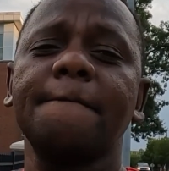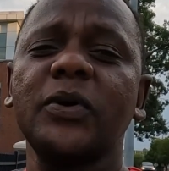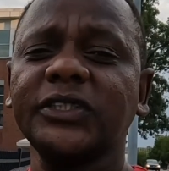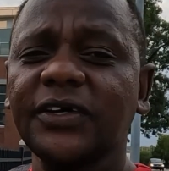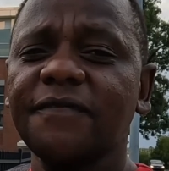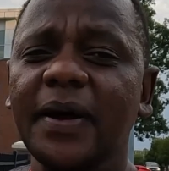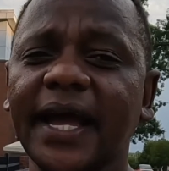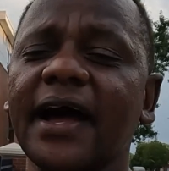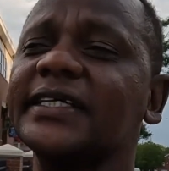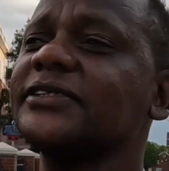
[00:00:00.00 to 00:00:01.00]
most of
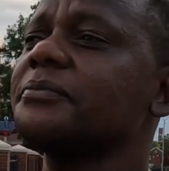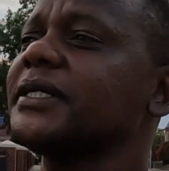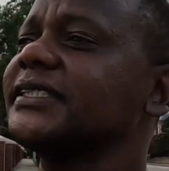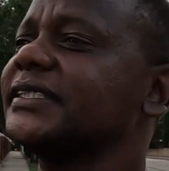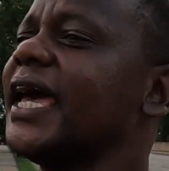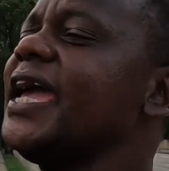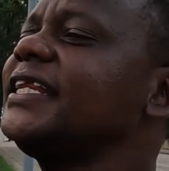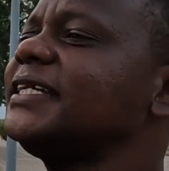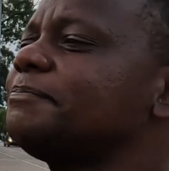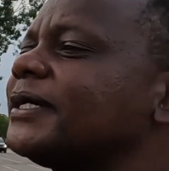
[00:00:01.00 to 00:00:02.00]
my customers,
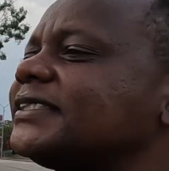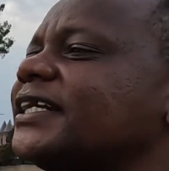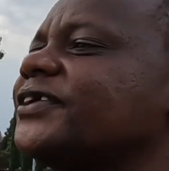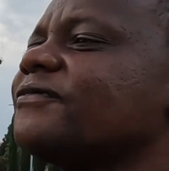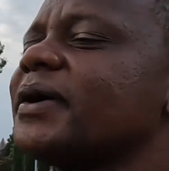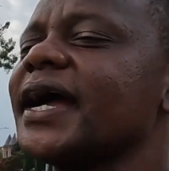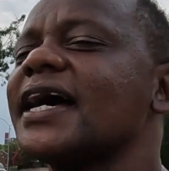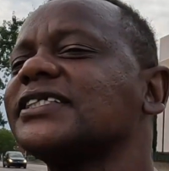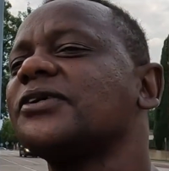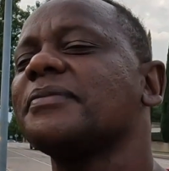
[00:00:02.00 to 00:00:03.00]
80% of my
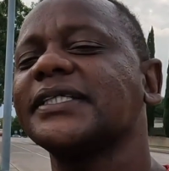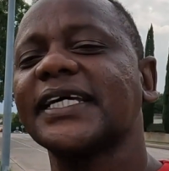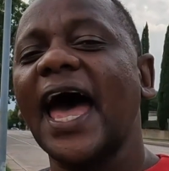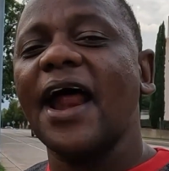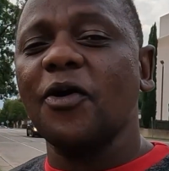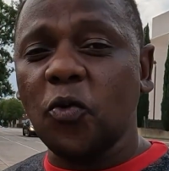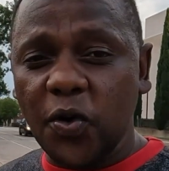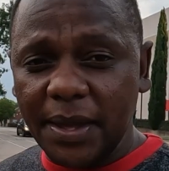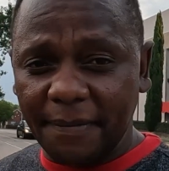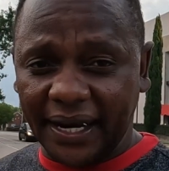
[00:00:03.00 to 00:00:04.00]
customers are
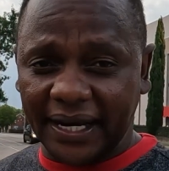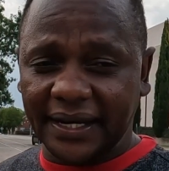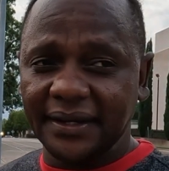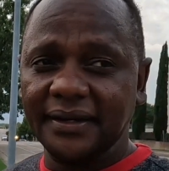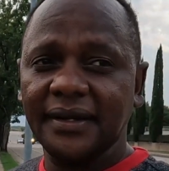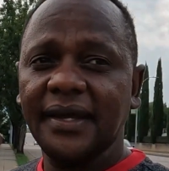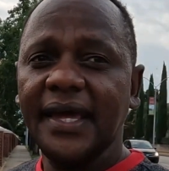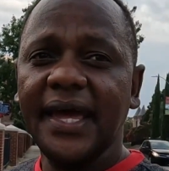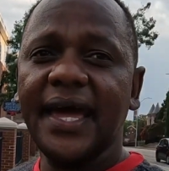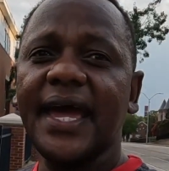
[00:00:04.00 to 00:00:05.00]
women,
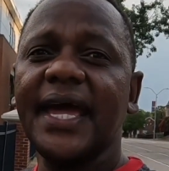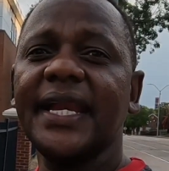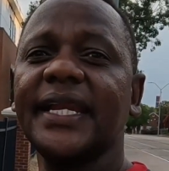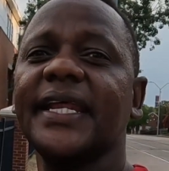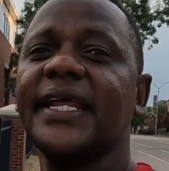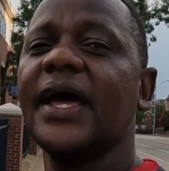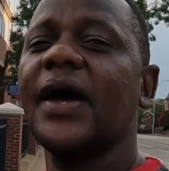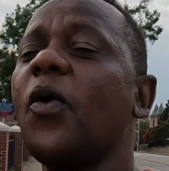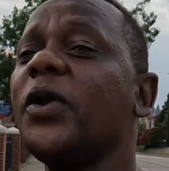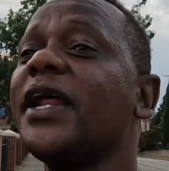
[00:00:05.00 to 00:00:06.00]
and
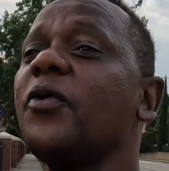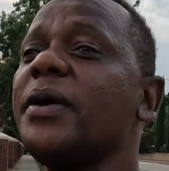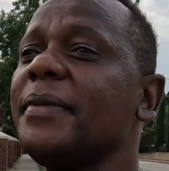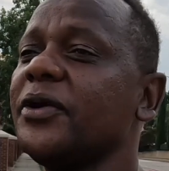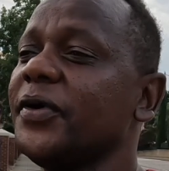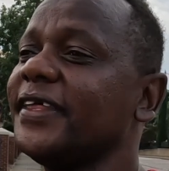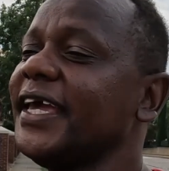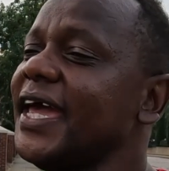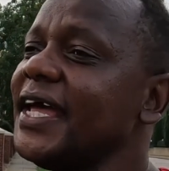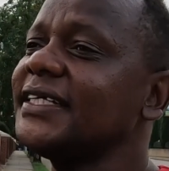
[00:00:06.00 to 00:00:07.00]
older women with
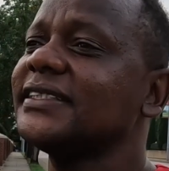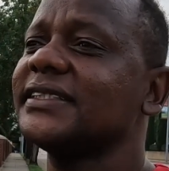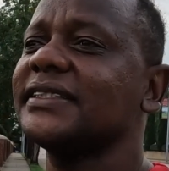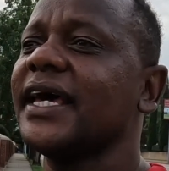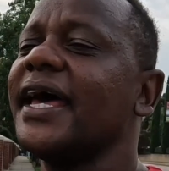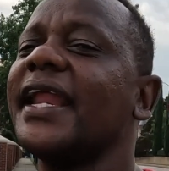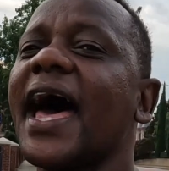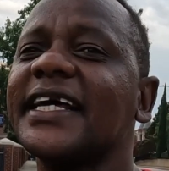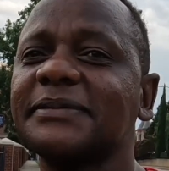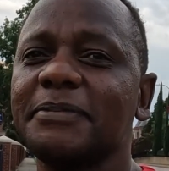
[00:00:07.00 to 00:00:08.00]
kids and
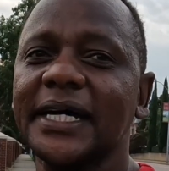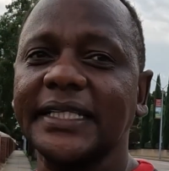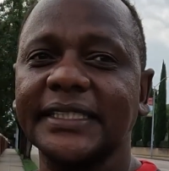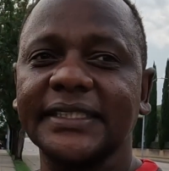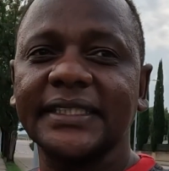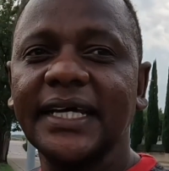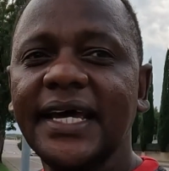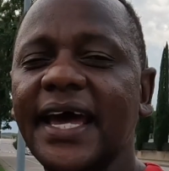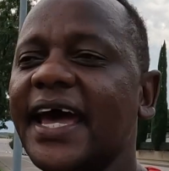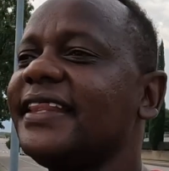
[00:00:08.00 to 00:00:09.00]
husbands.
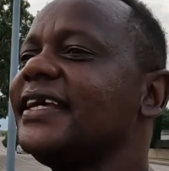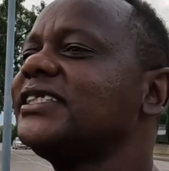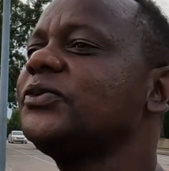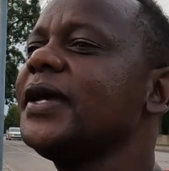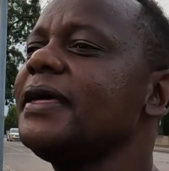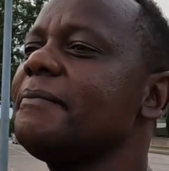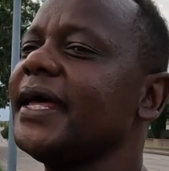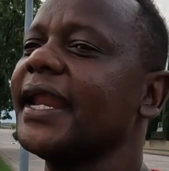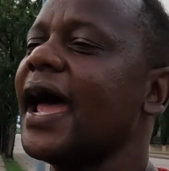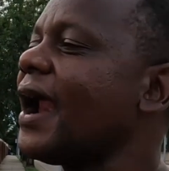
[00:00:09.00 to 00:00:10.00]
And these
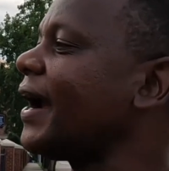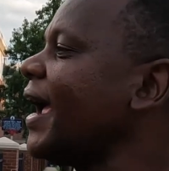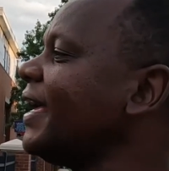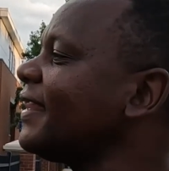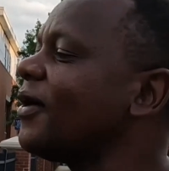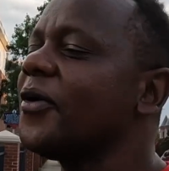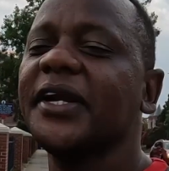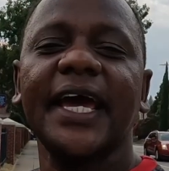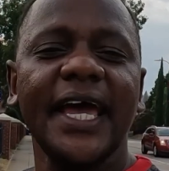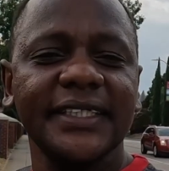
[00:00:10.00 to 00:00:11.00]
women are either
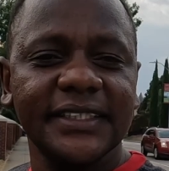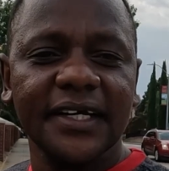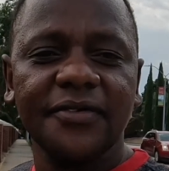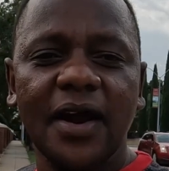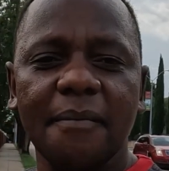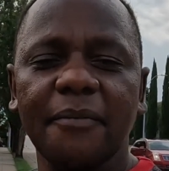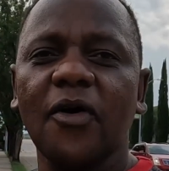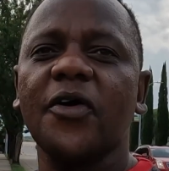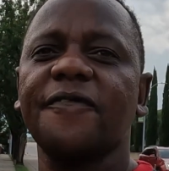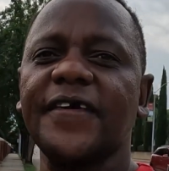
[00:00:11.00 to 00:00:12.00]
on
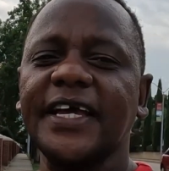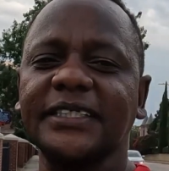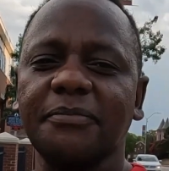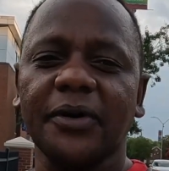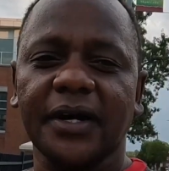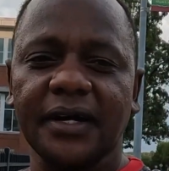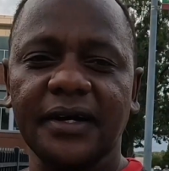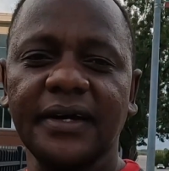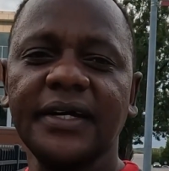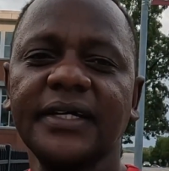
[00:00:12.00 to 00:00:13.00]
Instagram or Facebook.
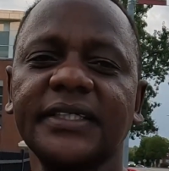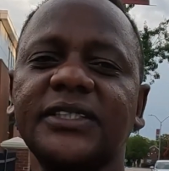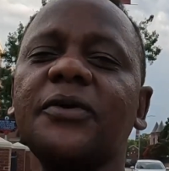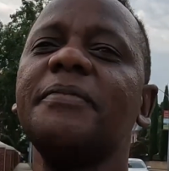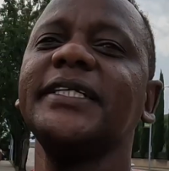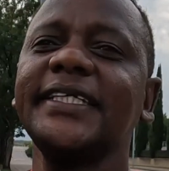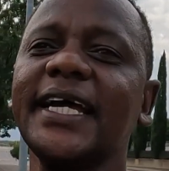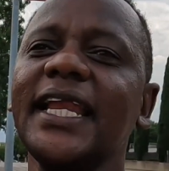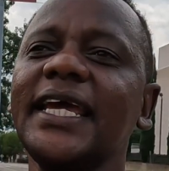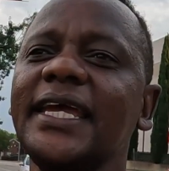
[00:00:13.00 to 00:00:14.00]
So
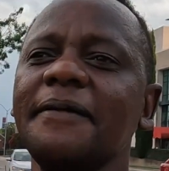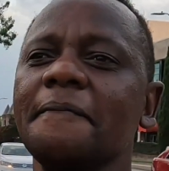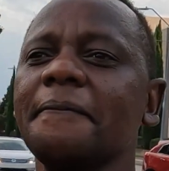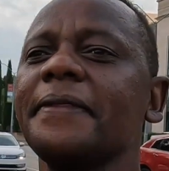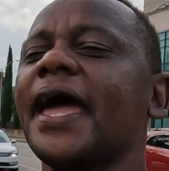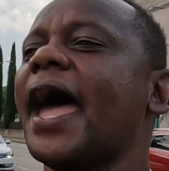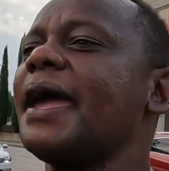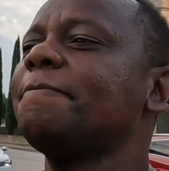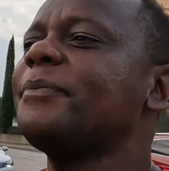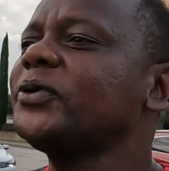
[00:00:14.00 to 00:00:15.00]
basically,
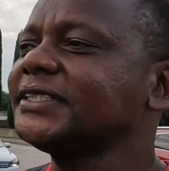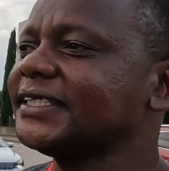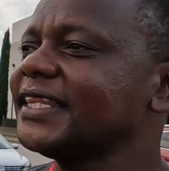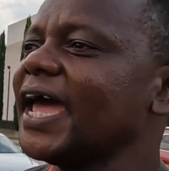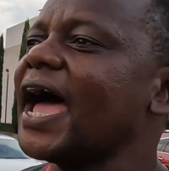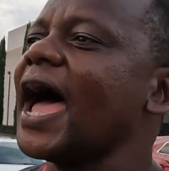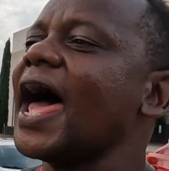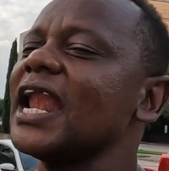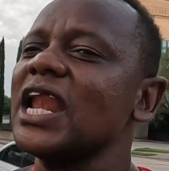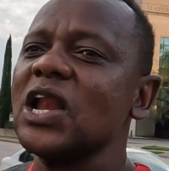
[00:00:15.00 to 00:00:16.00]
I post there
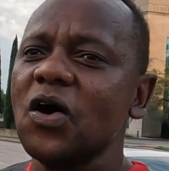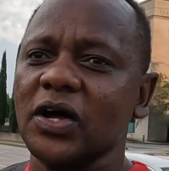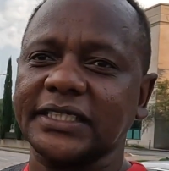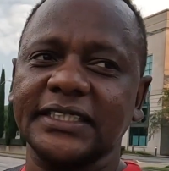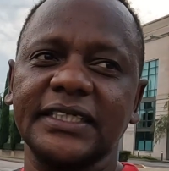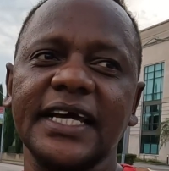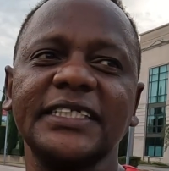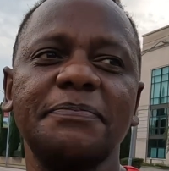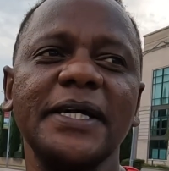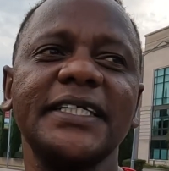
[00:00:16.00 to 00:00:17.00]
a lot,
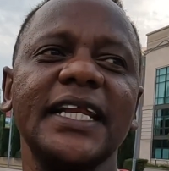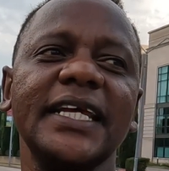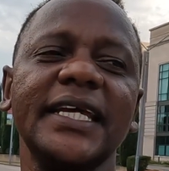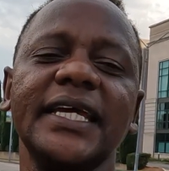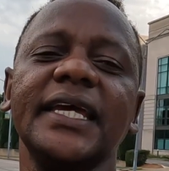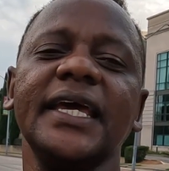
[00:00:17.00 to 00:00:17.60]
especially